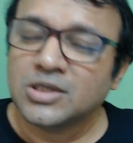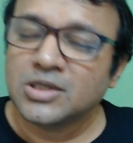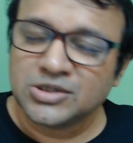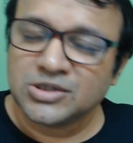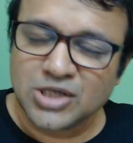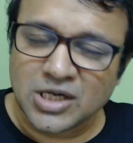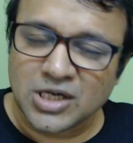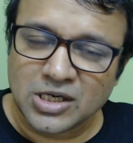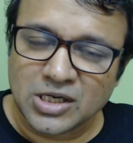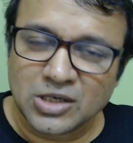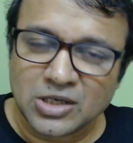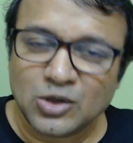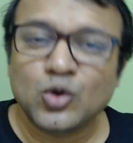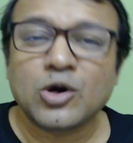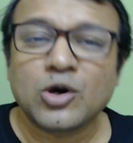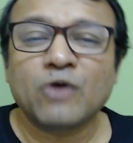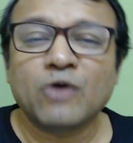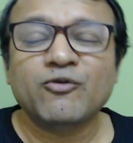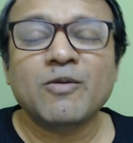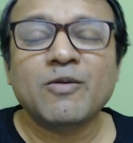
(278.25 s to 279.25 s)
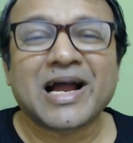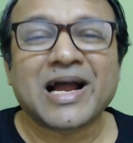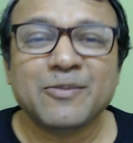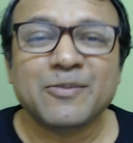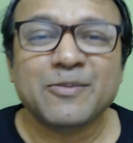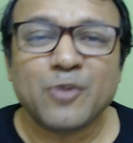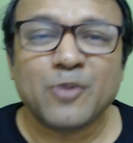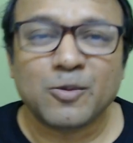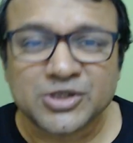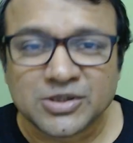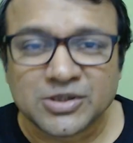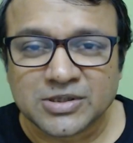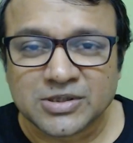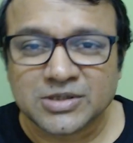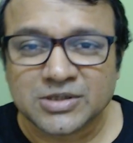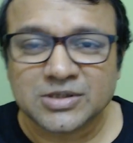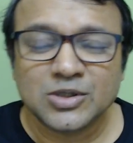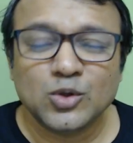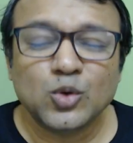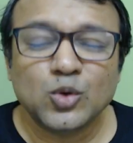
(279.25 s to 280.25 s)
chill look out for backup
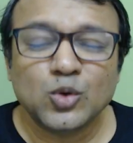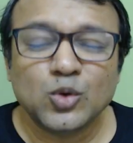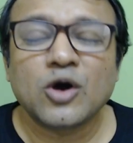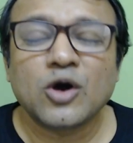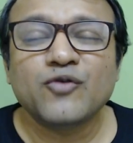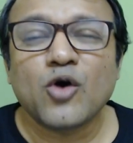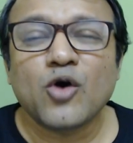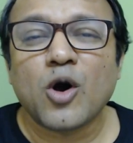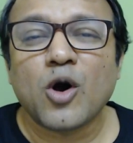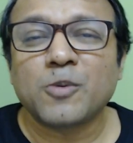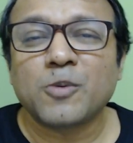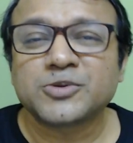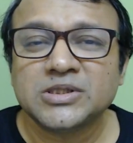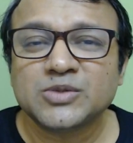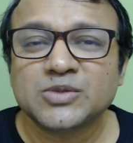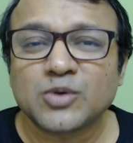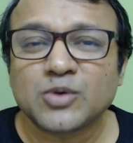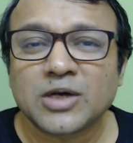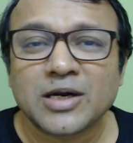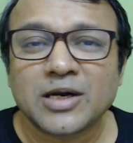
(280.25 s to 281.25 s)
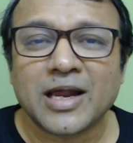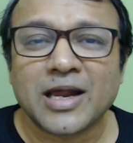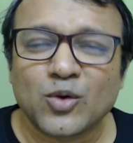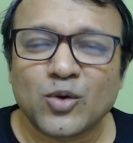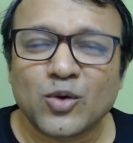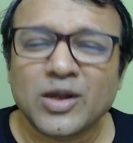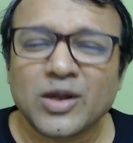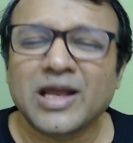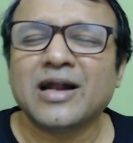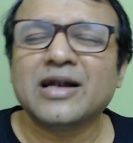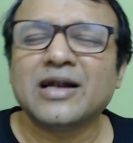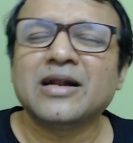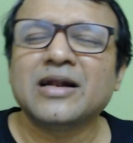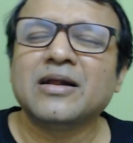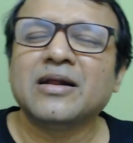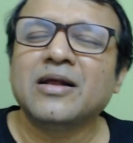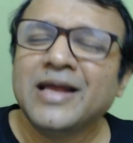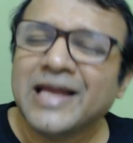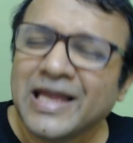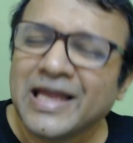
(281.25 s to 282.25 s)
options look out for options what are there okay
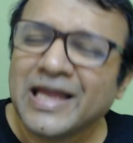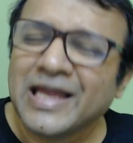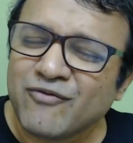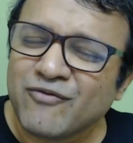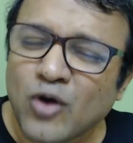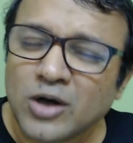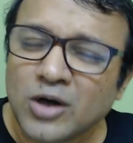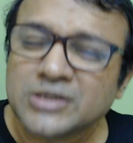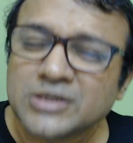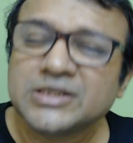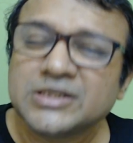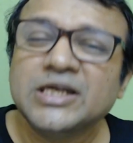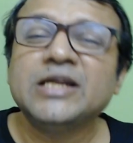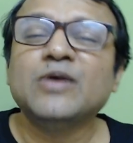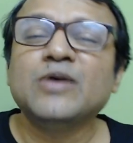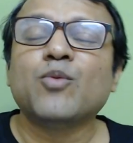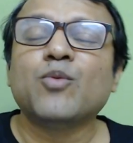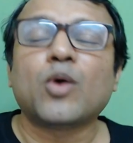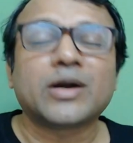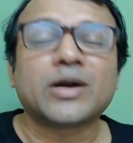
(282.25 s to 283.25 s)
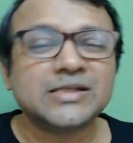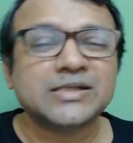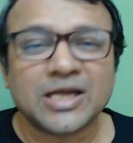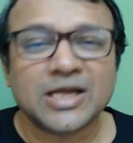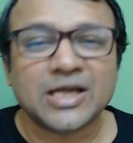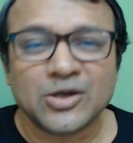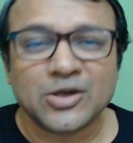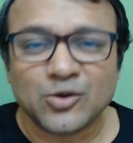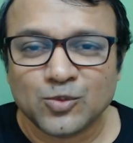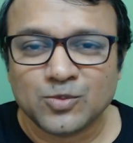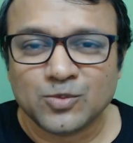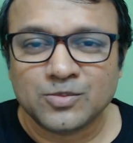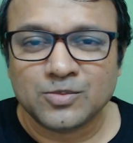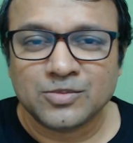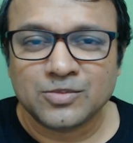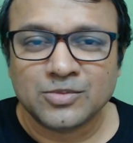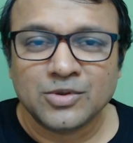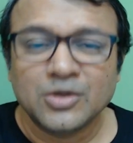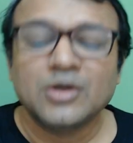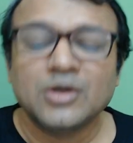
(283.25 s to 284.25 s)
if not CET, what else can you do
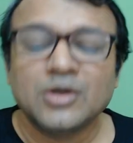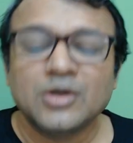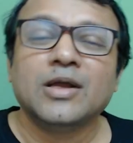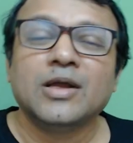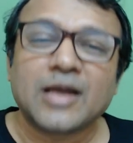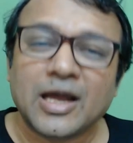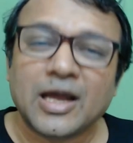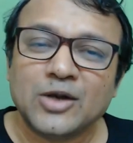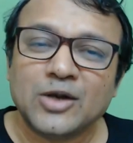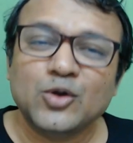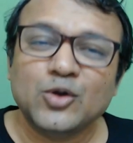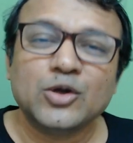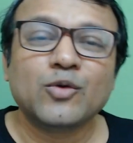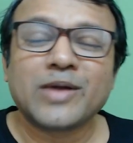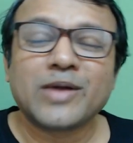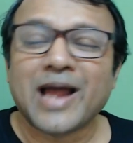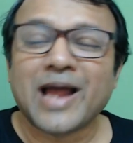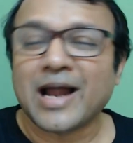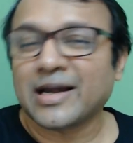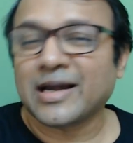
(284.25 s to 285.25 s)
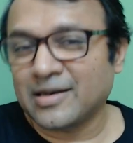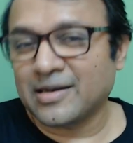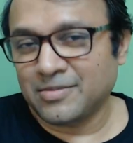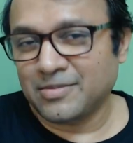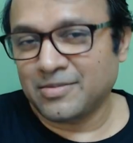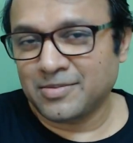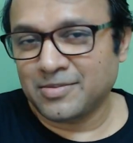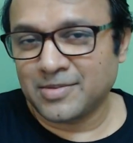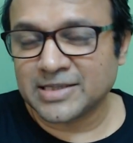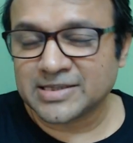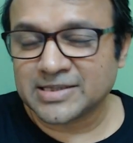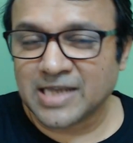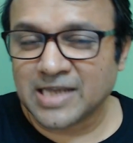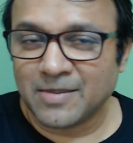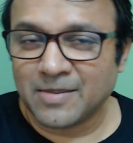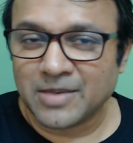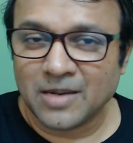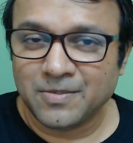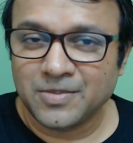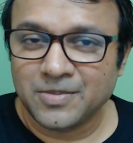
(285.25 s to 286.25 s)
can you give cat that's
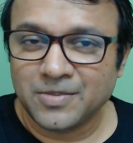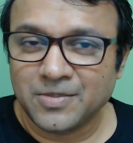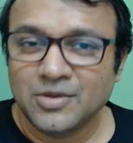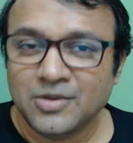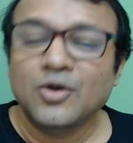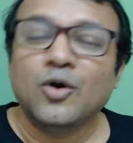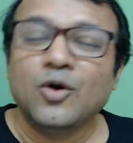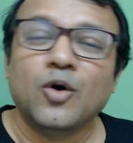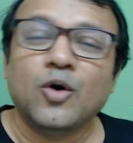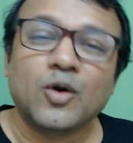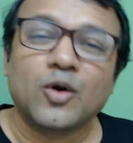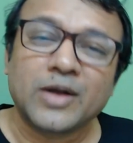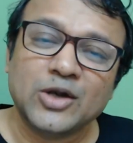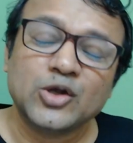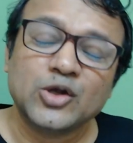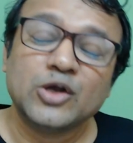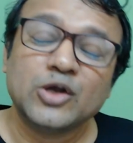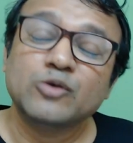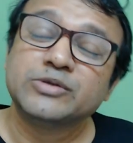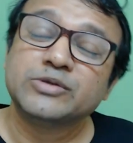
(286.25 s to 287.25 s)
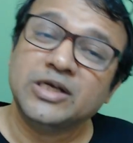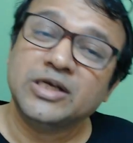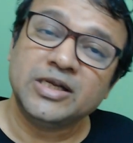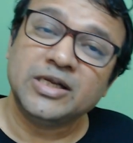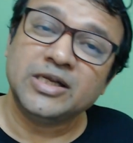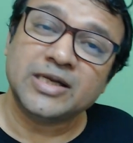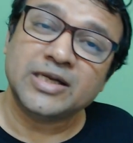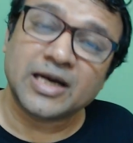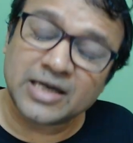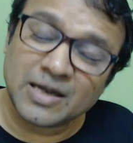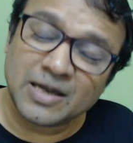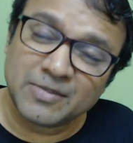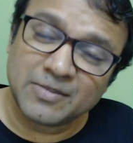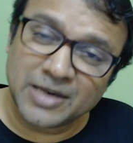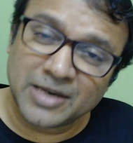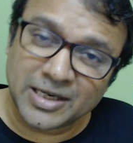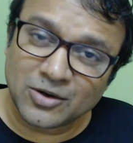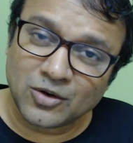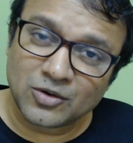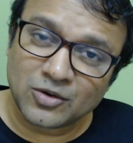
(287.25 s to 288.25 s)
coming up or can you give CT that will come
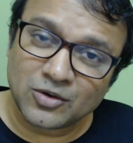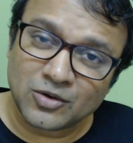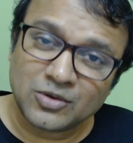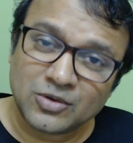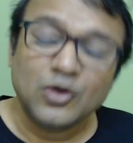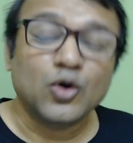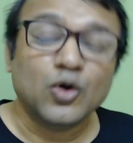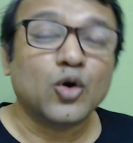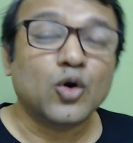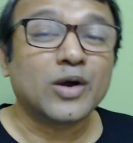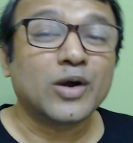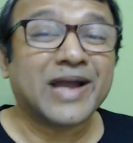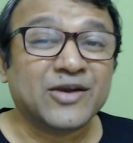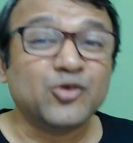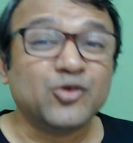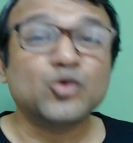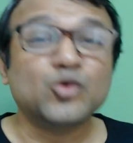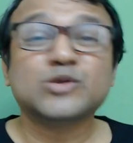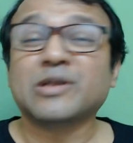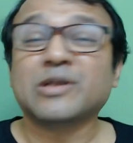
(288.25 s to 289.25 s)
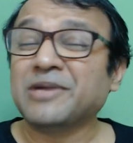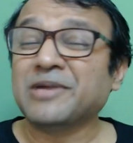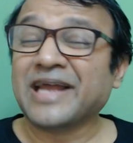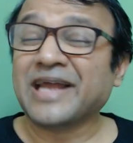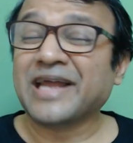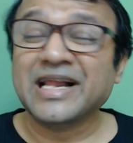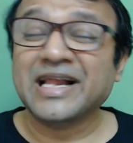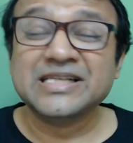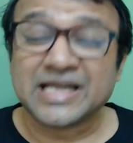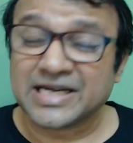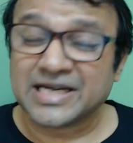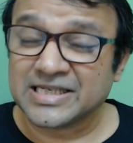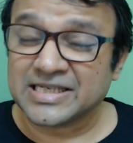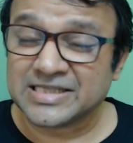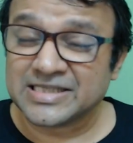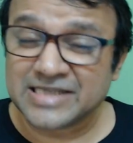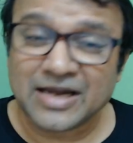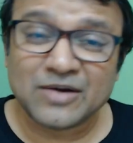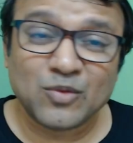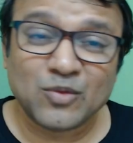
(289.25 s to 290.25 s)
later on or can you do something else that
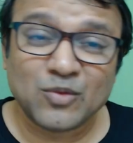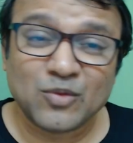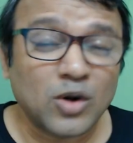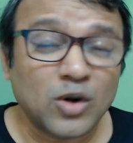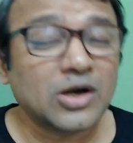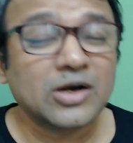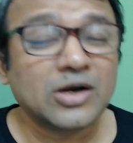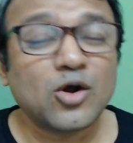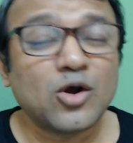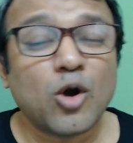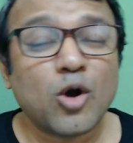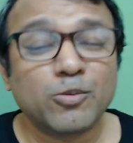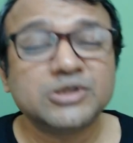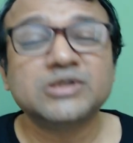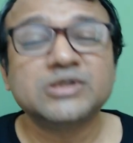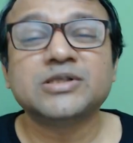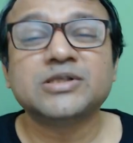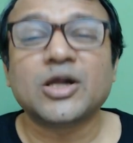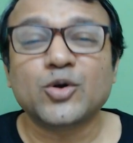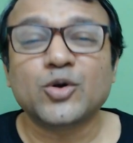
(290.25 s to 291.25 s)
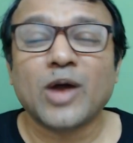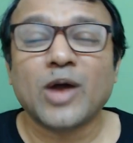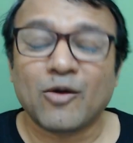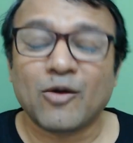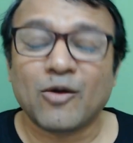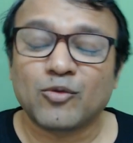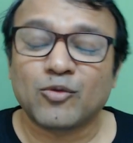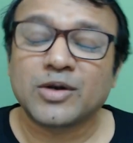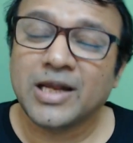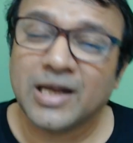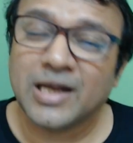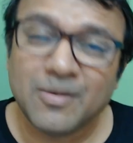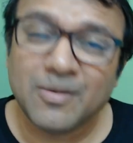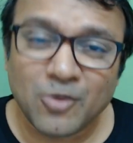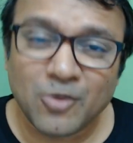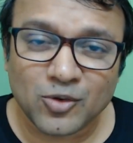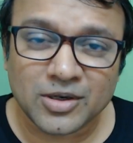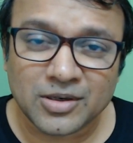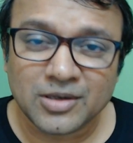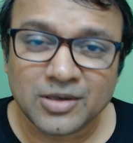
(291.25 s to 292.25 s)
is there what are the options that you have think
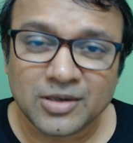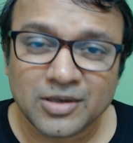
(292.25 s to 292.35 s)
about it